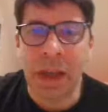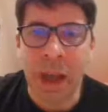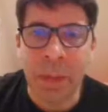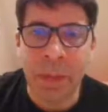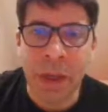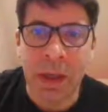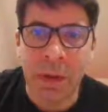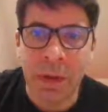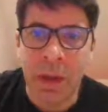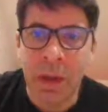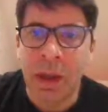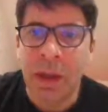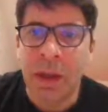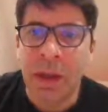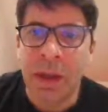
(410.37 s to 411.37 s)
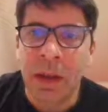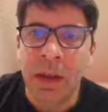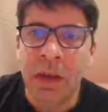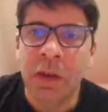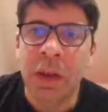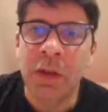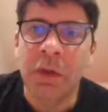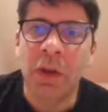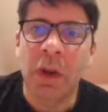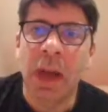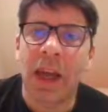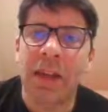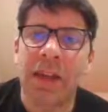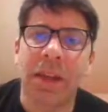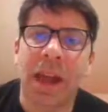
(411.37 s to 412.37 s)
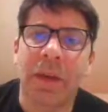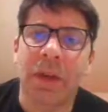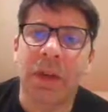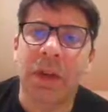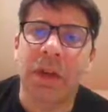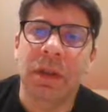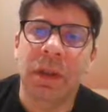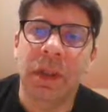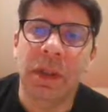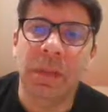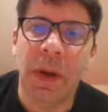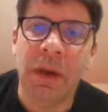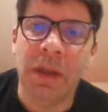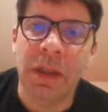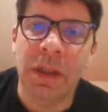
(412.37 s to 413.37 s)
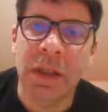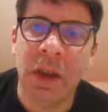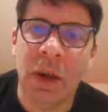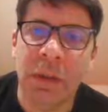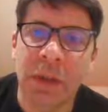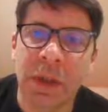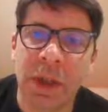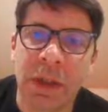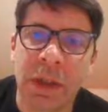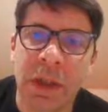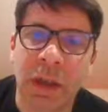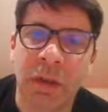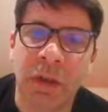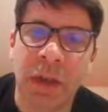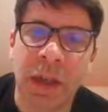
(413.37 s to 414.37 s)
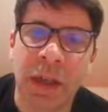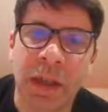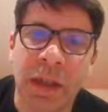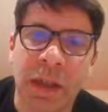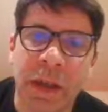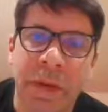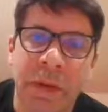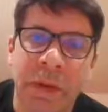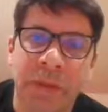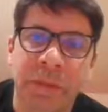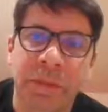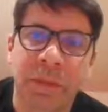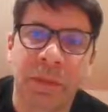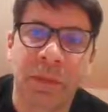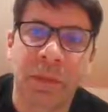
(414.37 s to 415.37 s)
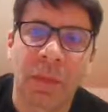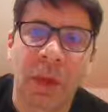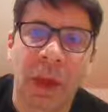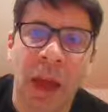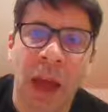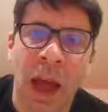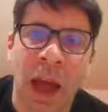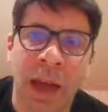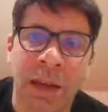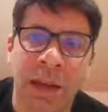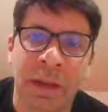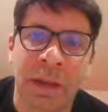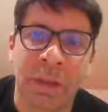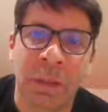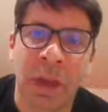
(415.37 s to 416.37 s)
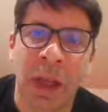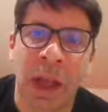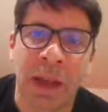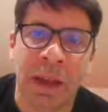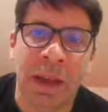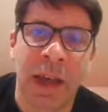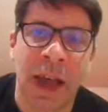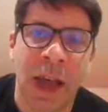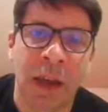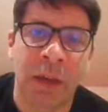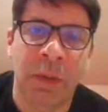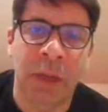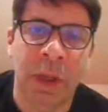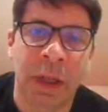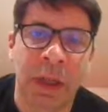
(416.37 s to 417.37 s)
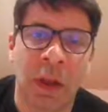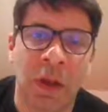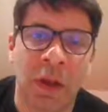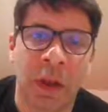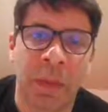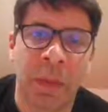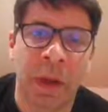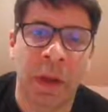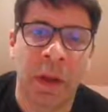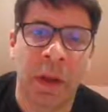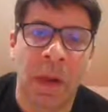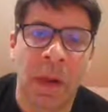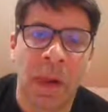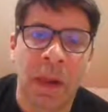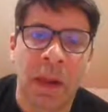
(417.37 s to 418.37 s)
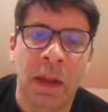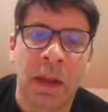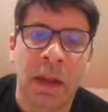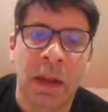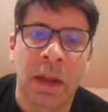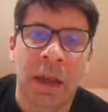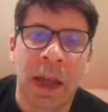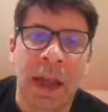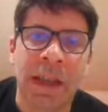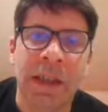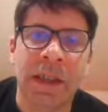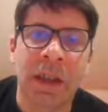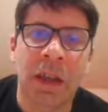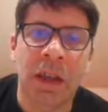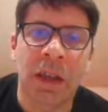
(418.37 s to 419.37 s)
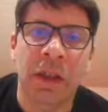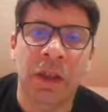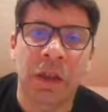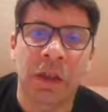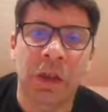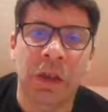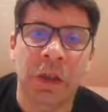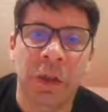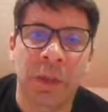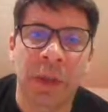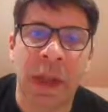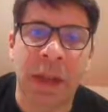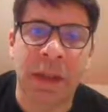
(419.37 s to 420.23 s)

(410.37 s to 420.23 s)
I mean, is rook h7, I suppose, is the option, isn't it? Rook h7. And black can hang on a bit longer, but it's certainly true that black's